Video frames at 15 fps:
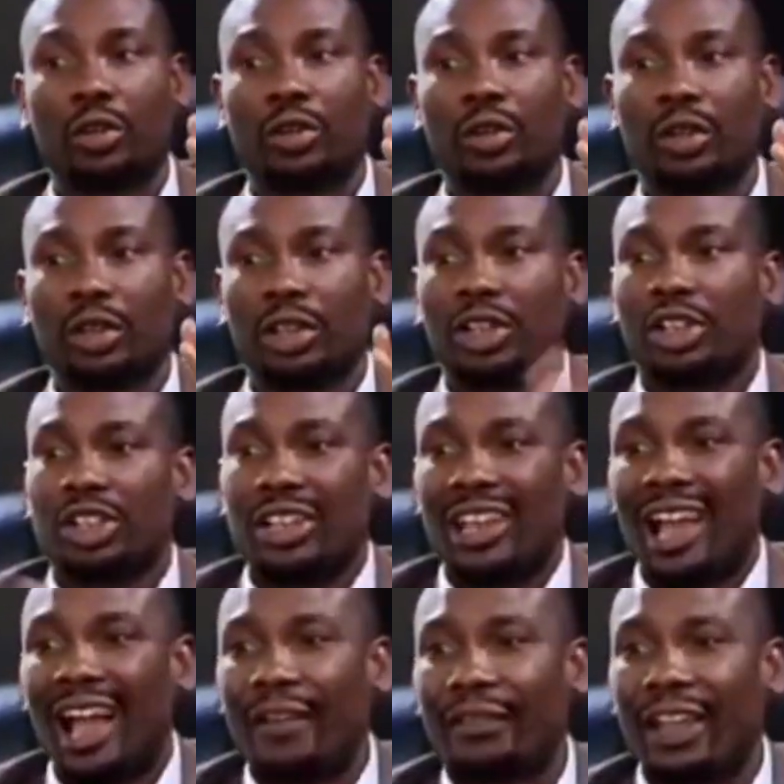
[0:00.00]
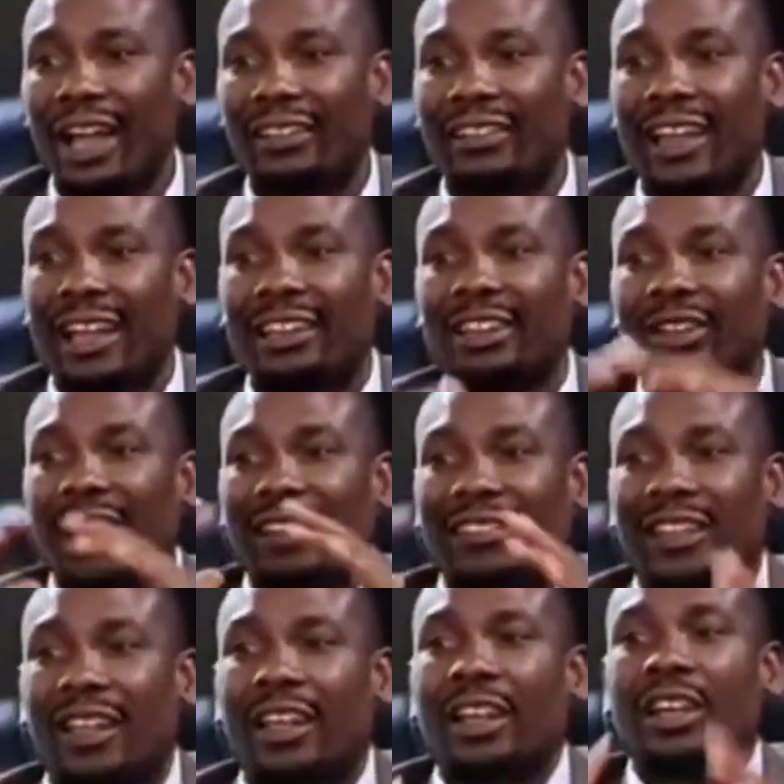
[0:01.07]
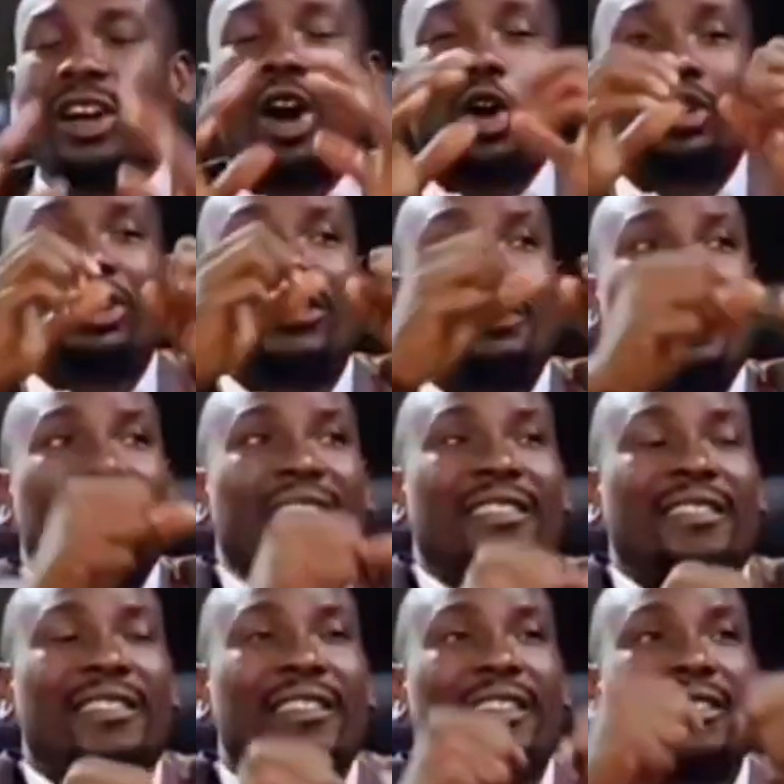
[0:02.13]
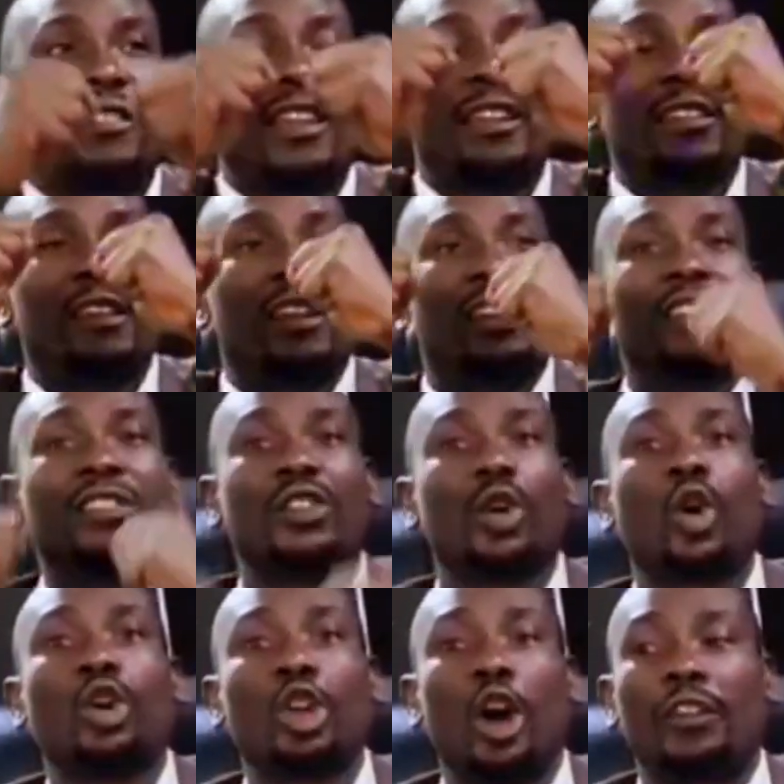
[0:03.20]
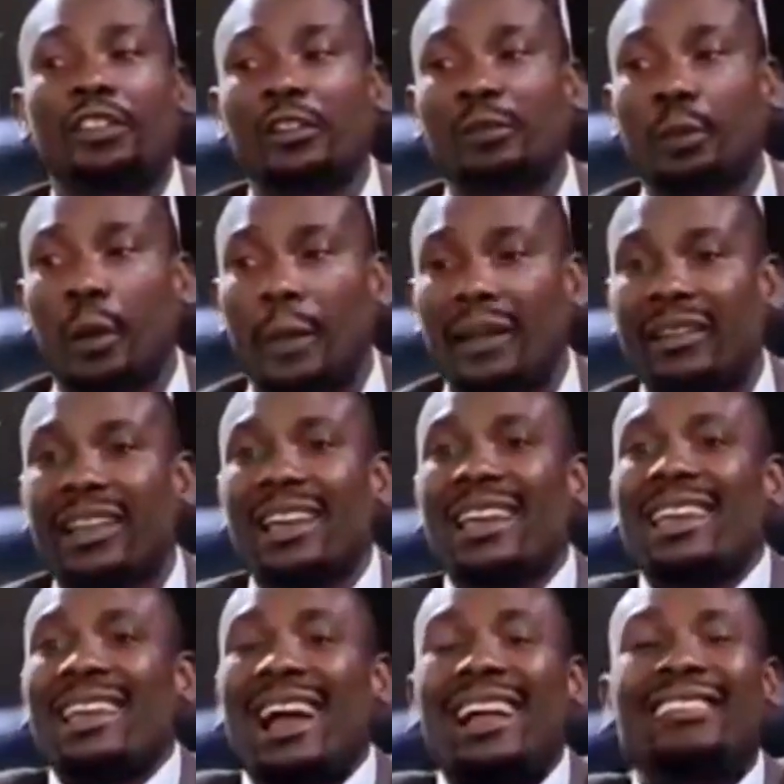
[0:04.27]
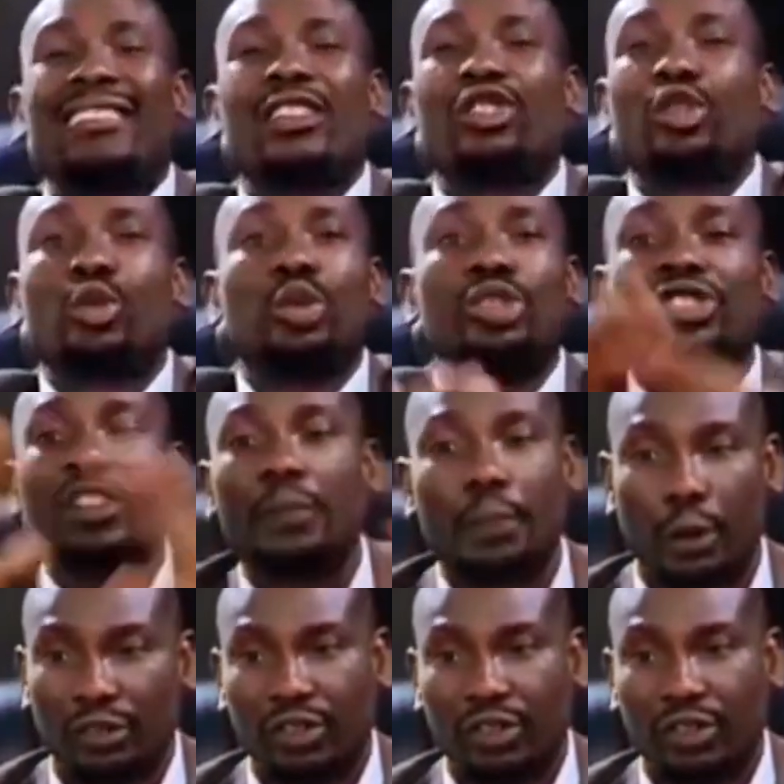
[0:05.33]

You have that, and you can say, oh, this person is the owner of this property. He has the exclusive possession.